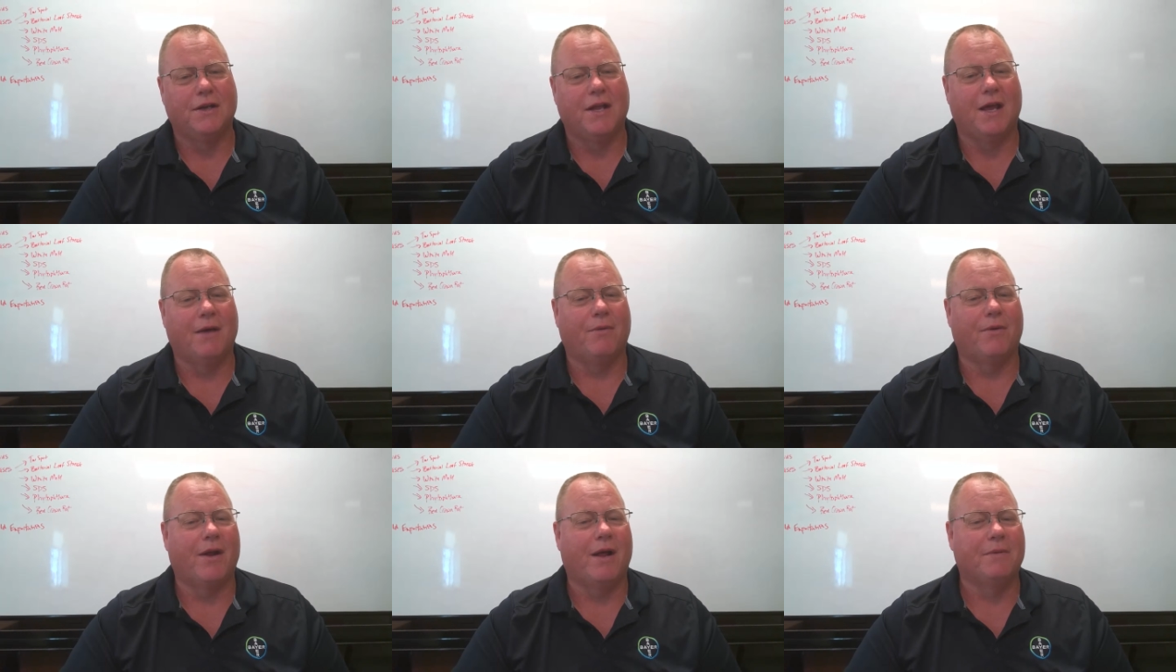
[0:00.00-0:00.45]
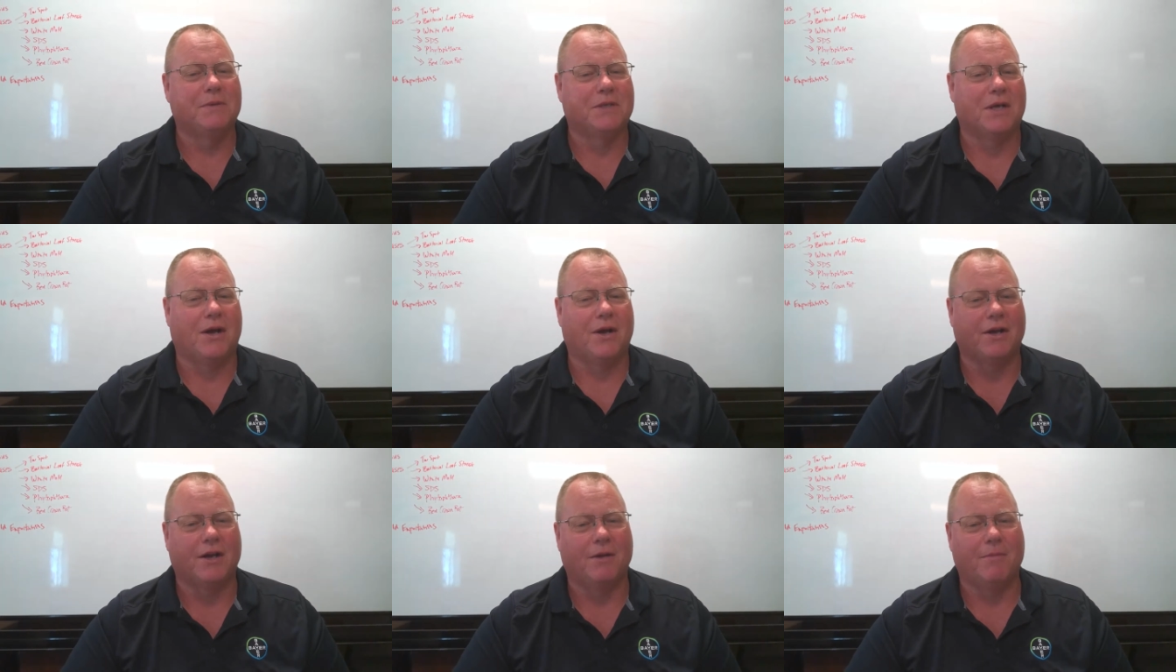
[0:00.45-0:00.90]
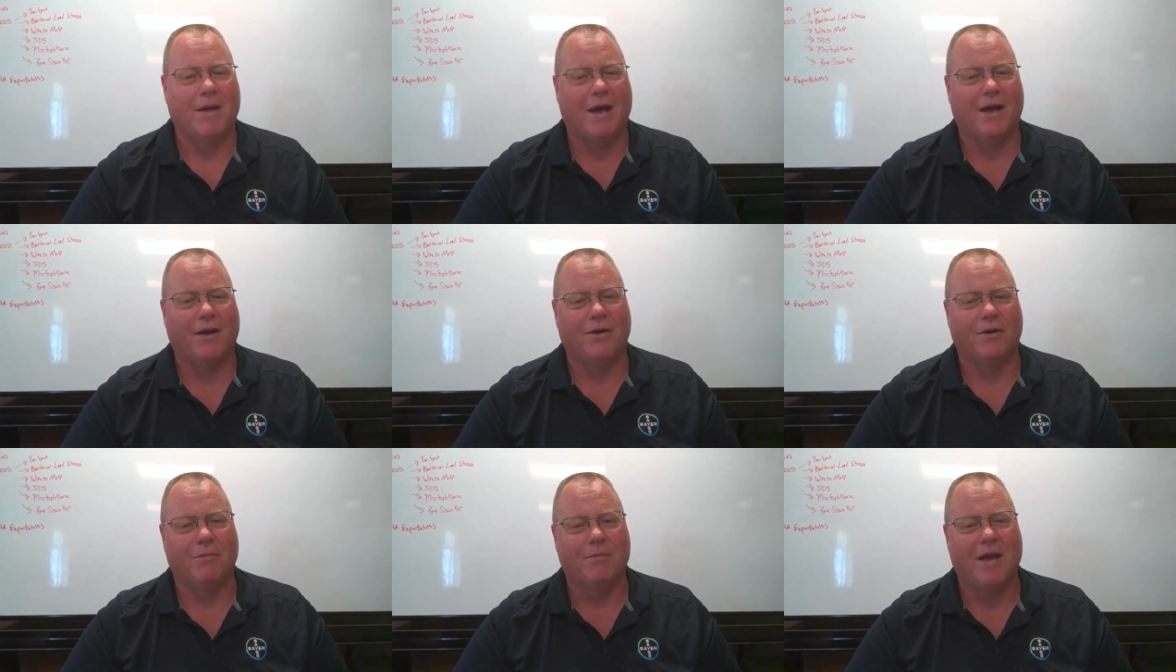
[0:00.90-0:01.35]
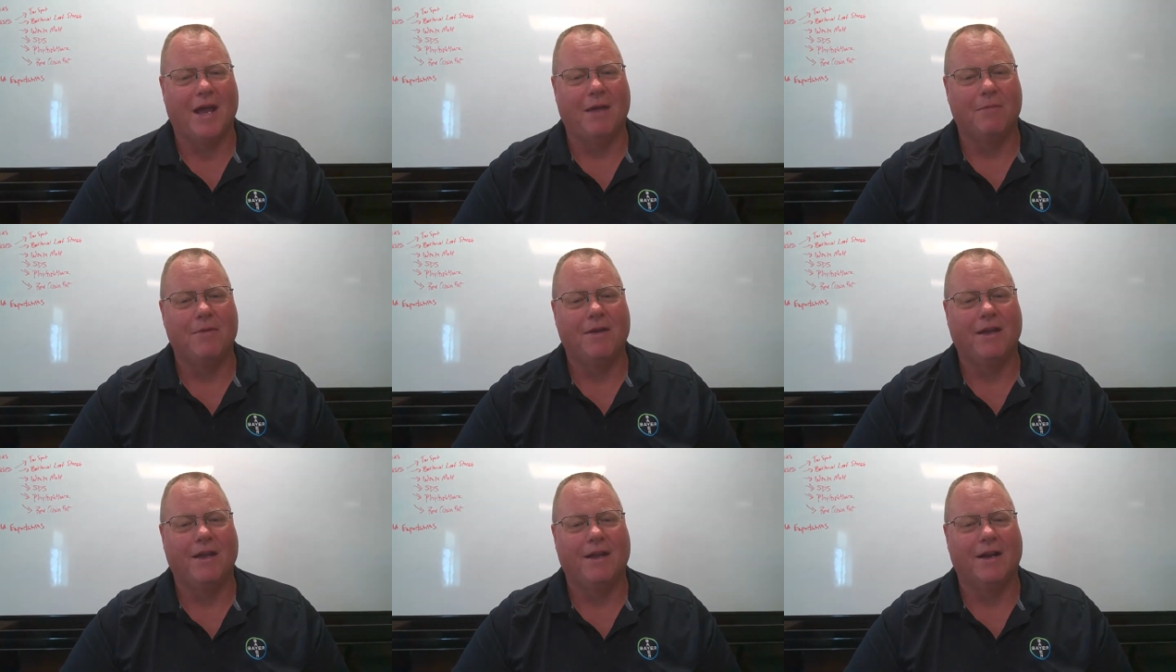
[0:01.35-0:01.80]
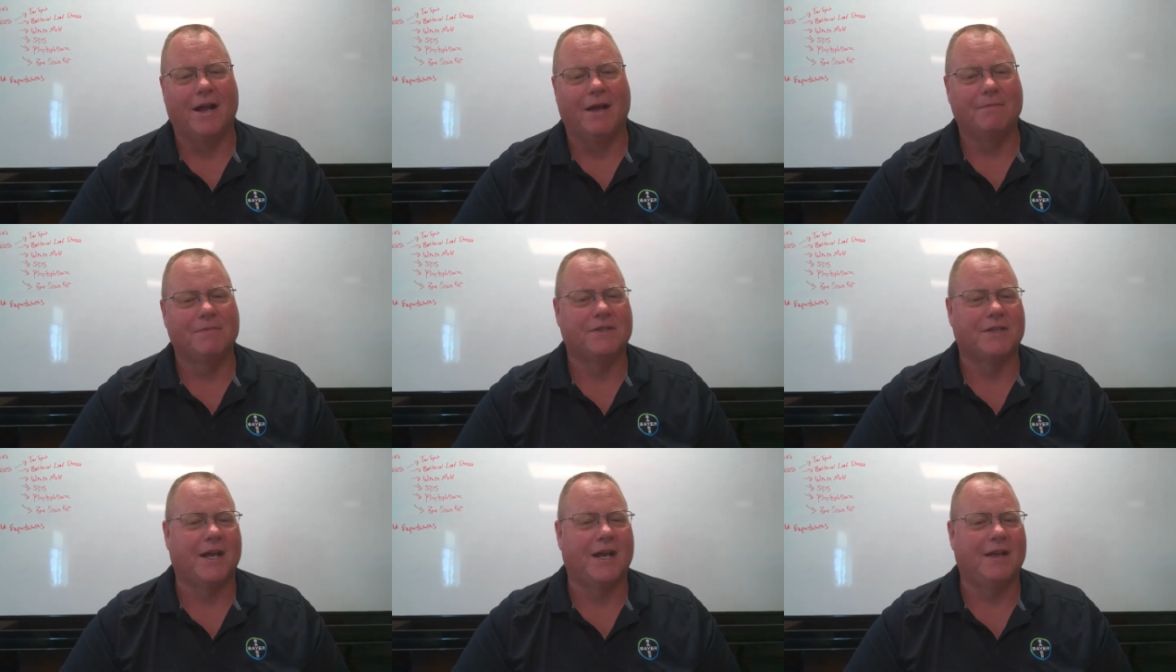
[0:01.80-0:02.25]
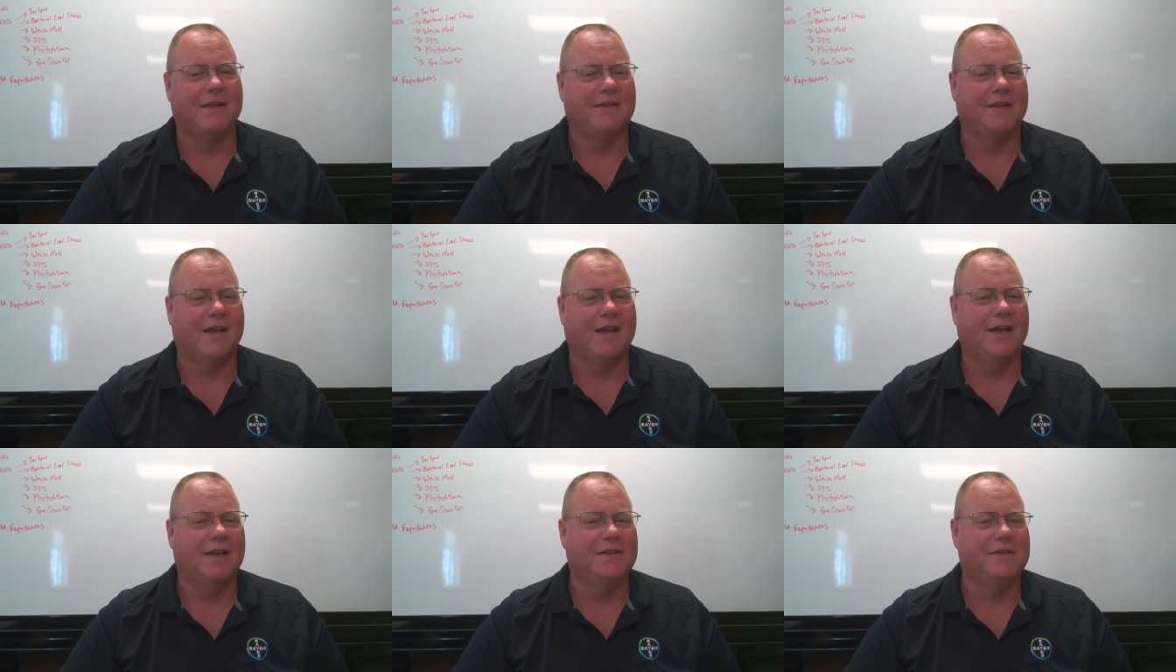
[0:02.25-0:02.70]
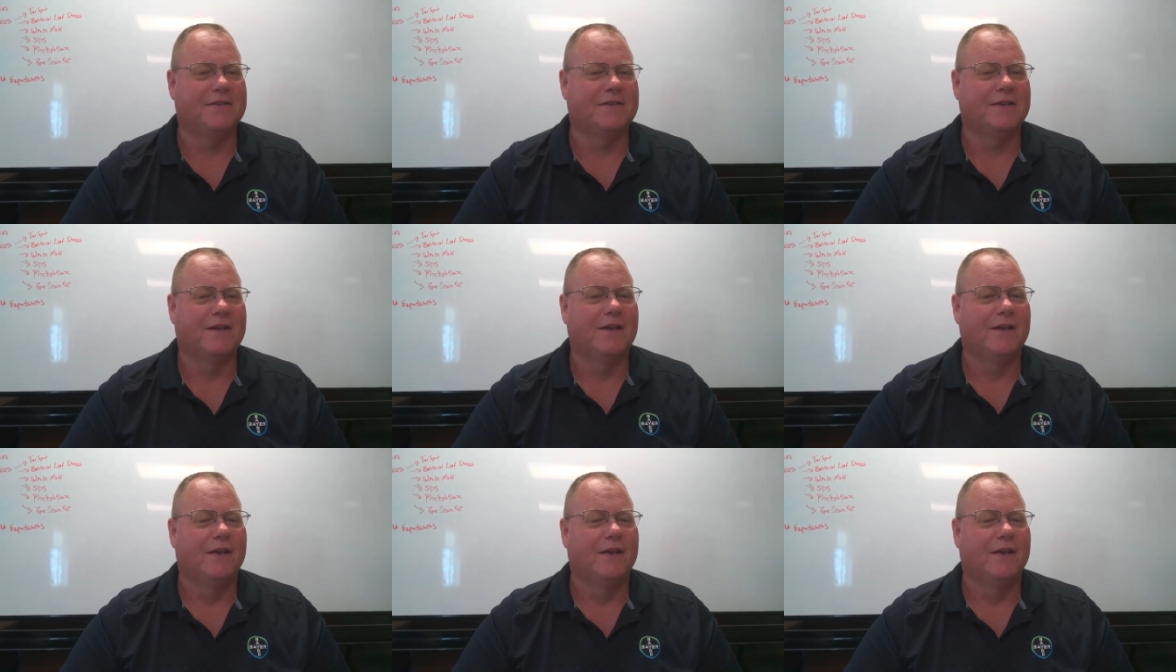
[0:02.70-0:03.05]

And when I'm talking about her baby and I'm saying things